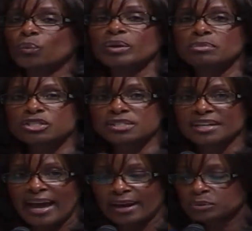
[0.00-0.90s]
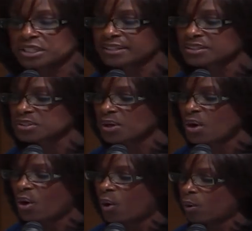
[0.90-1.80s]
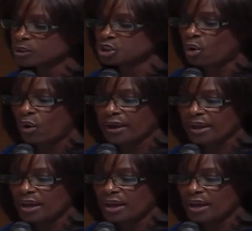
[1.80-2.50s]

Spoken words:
we must count it all joy.